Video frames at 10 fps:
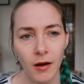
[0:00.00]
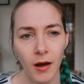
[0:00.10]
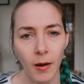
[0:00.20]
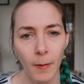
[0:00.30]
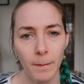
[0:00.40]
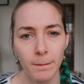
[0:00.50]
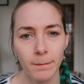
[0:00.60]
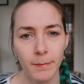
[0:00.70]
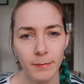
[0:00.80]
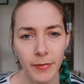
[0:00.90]

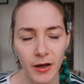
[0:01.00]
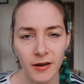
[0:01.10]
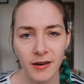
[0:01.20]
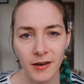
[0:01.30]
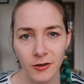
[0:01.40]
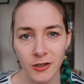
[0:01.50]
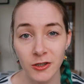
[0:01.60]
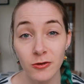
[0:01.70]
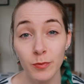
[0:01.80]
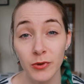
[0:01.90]
but there are
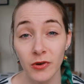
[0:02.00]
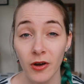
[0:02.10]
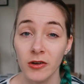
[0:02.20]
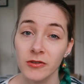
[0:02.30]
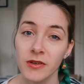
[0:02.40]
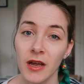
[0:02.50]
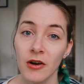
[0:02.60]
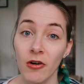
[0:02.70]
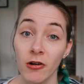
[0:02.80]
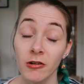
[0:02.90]
2 podcasts
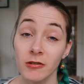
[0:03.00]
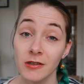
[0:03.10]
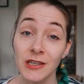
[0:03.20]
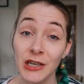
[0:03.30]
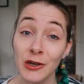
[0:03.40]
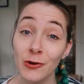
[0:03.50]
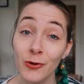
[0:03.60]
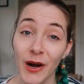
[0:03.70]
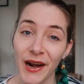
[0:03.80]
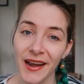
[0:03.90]
that are
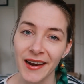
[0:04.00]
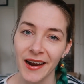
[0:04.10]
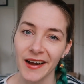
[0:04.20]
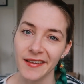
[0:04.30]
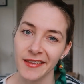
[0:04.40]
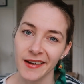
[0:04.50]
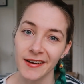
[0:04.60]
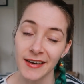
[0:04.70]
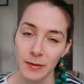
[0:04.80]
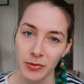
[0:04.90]
new and I
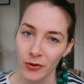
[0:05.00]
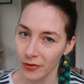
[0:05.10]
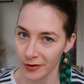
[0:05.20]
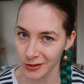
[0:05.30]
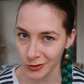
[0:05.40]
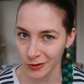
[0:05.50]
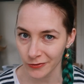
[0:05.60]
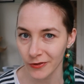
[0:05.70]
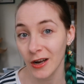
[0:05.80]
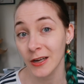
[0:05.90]
think they both deserve
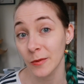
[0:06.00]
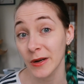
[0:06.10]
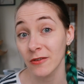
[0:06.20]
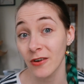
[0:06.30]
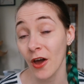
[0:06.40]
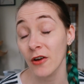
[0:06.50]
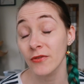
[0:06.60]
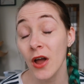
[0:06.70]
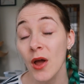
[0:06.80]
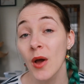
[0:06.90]
a little bit of love.
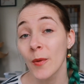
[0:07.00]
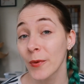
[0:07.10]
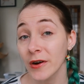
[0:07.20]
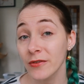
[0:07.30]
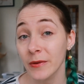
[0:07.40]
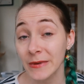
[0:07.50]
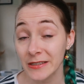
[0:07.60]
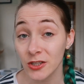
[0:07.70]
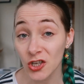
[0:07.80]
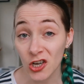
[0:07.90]
One of them is
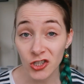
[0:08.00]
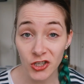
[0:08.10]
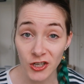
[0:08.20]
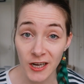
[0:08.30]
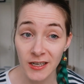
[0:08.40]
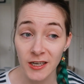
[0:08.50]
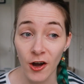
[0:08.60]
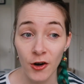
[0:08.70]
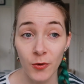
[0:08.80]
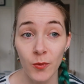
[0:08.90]
Dutch and the
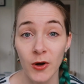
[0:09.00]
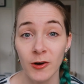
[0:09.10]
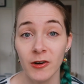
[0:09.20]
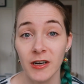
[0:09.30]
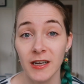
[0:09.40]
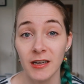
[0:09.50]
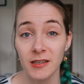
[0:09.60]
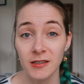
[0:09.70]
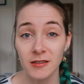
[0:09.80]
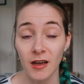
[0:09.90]
other one
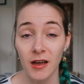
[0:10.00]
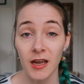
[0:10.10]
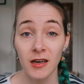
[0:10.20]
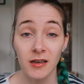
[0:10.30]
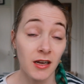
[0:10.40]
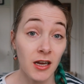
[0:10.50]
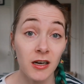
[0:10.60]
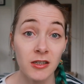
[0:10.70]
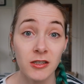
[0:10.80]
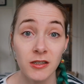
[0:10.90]
is in
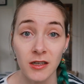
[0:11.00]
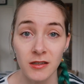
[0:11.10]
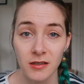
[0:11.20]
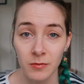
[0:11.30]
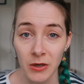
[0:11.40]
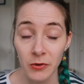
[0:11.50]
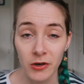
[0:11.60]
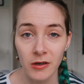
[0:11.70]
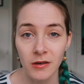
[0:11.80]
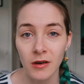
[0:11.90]
English. It's an
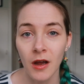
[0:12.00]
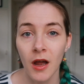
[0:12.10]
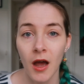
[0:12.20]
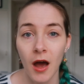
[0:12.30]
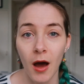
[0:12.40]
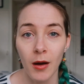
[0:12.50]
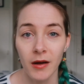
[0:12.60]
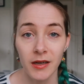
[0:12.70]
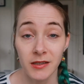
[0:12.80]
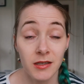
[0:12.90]
American,
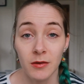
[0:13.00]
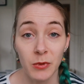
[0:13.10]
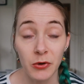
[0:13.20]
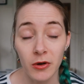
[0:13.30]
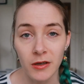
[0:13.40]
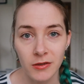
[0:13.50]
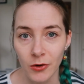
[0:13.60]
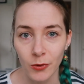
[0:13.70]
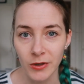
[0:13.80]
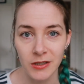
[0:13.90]
it's in America,
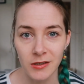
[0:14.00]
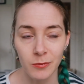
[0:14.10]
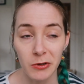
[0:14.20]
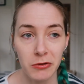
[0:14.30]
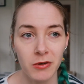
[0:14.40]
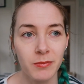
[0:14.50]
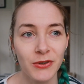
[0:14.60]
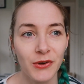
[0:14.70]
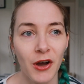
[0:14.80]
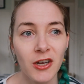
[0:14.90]
so it's an American
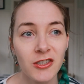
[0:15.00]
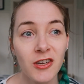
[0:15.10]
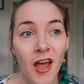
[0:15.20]
podcast.